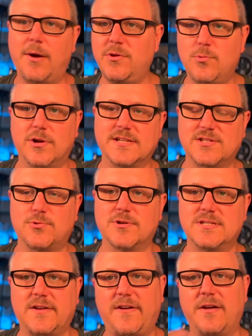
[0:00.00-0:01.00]
you want to store
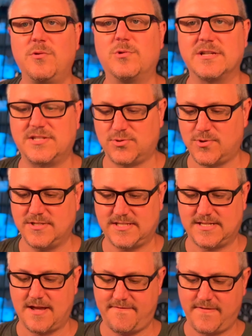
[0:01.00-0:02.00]
stuff, how you want to sort
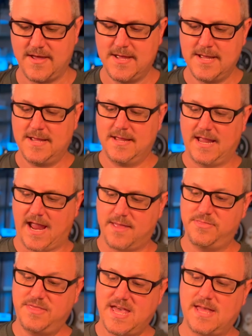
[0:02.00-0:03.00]
stuff.
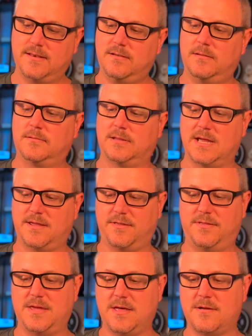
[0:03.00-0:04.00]
And then, like
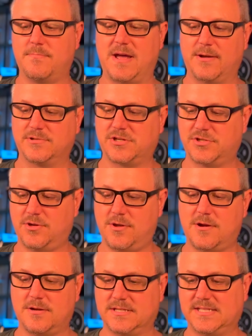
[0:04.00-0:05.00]
the other bag, which I'll show you
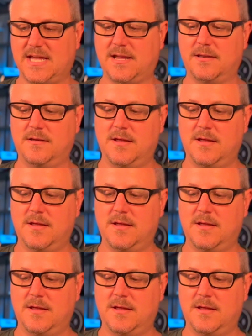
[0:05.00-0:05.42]
here in a second,